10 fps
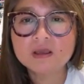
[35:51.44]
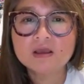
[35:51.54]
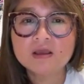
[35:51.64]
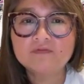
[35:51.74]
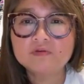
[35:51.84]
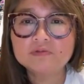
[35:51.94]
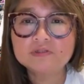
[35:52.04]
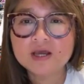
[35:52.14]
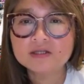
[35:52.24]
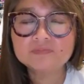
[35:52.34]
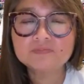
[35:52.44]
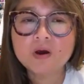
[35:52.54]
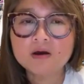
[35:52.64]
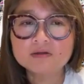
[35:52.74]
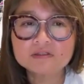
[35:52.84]
if you test
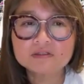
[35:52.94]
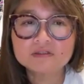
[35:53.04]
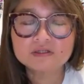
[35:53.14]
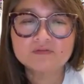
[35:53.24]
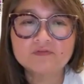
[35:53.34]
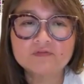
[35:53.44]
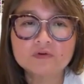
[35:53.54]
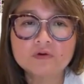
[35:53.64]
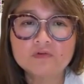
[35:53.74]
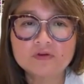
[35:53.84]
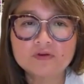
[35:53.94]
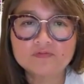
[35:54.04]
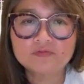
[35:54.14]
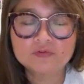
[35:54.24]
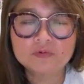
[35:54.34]
positive for COVID
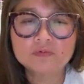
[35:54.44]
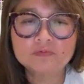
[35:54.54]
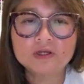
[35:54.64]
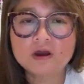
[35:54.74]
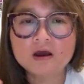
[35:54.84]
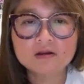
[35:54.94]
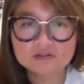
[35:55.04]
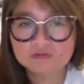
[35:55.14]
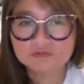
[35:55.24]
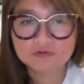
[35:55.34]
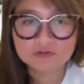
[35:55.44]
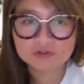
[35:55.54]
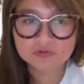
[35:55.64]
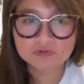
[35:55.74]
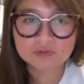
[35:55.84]
and flu, regardless of your
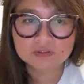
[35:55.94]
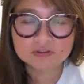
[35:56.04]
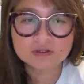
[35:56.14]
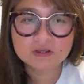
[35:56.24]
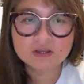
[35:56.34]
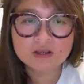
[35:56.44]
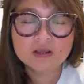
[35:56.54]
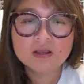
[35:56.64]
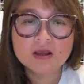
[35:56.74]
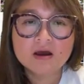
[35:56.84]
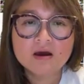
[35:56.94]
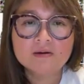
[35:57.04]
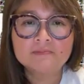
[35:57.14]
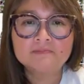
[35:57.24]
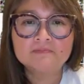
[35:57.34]
insurance.
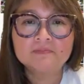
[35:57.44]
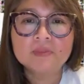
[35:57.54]
And